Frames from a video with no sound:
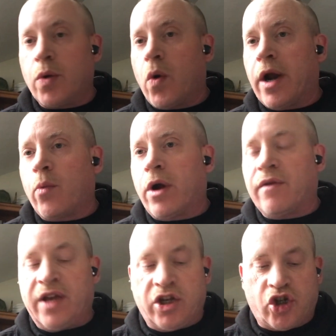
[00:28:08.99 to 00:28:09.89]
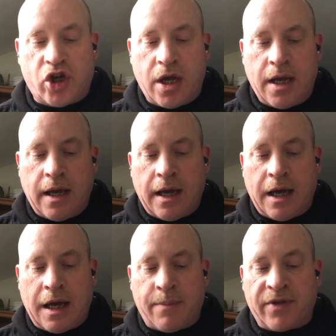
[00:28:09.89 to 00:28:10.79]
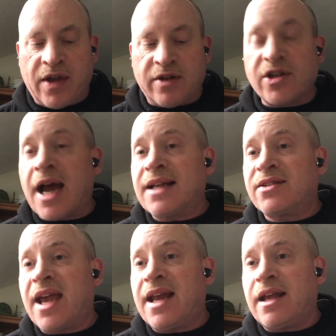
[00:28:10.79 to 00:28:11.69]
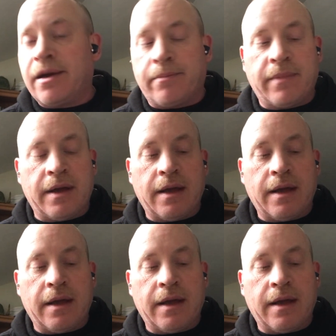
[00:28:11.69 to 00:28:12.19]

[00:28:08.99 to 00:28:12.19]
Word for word: we wanted one of each. Uh, but they're titanium